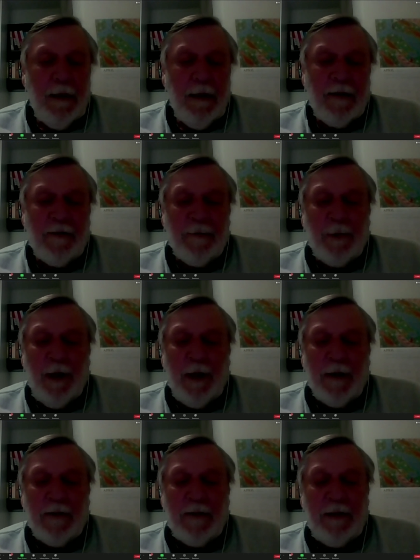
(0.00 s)
as
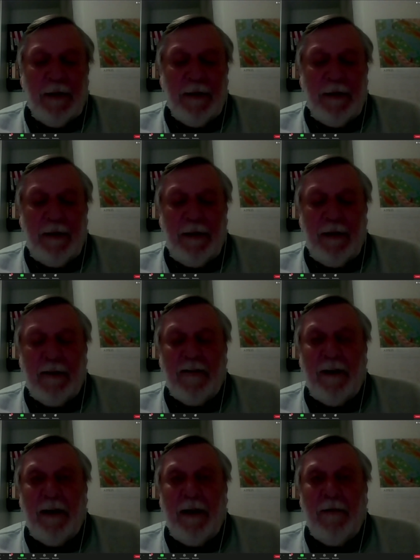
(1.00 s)
Morgana said, the
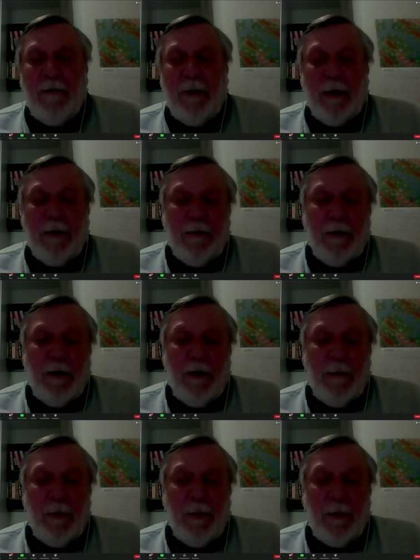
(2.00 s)
executive director of the
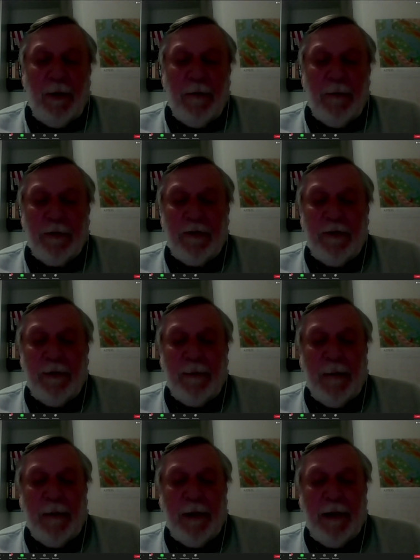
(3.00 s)
Global Law Enforcement and
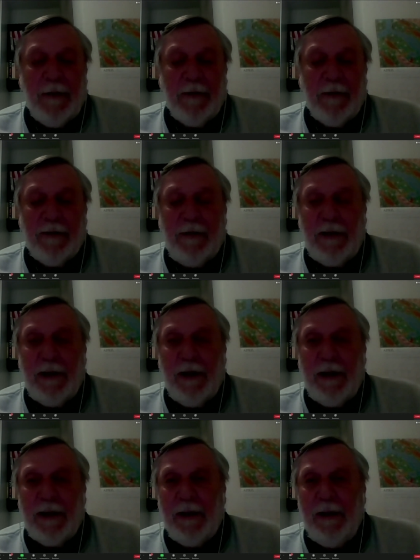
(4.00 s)
Public Health
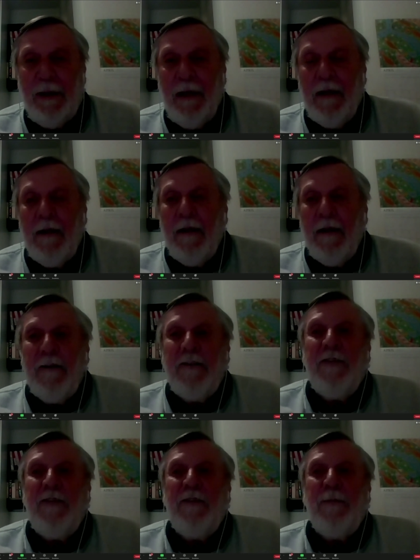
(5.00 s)
Association.
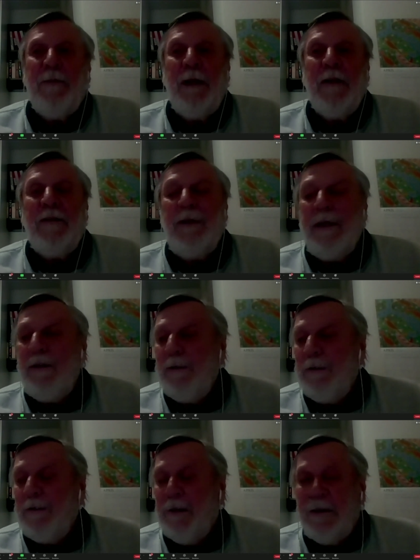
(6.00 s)
This is a relatively new
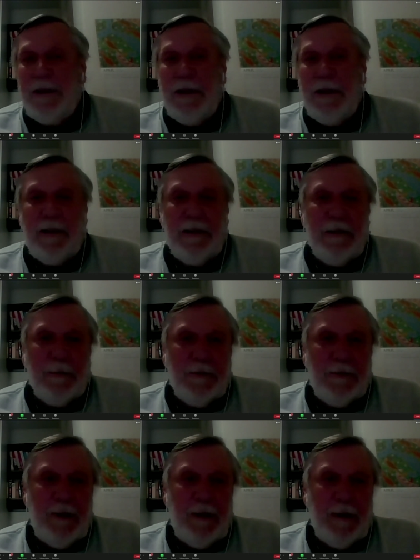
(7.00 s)
association that
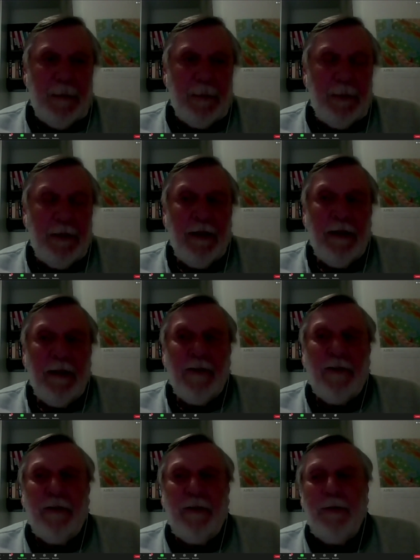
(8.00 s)
was set up
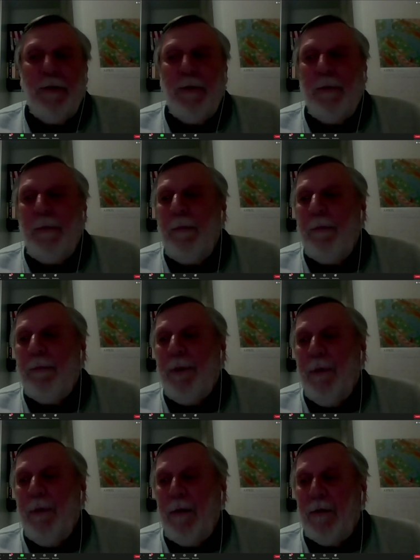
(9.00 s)
to
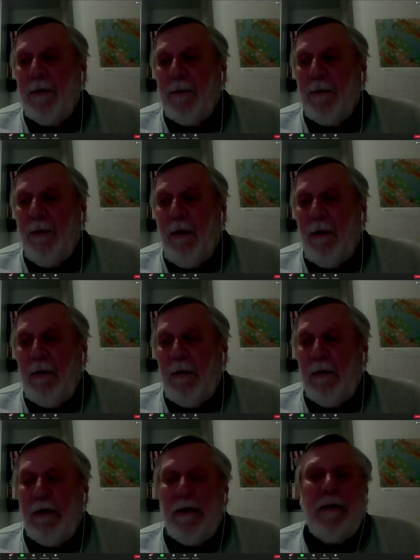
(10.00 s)
promote the
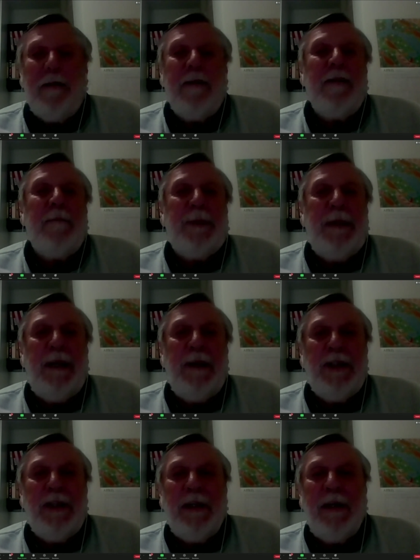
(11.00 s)
role the
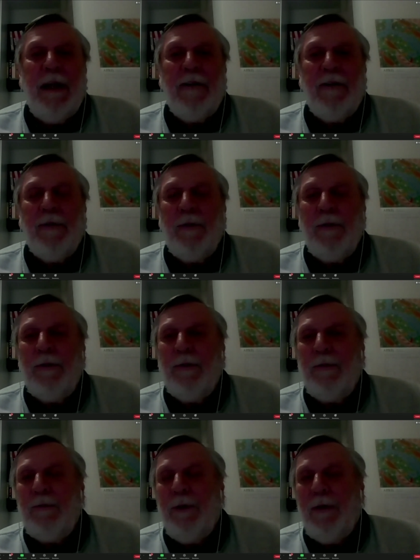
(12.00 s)
potential and
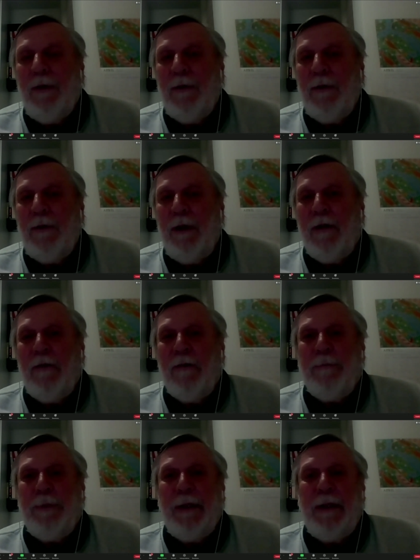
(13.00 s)
actual role of
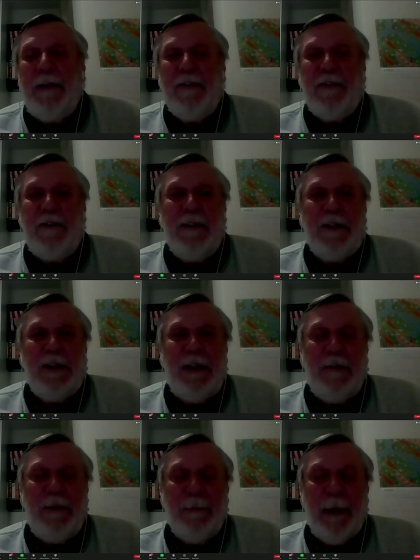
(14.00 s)
police in achieving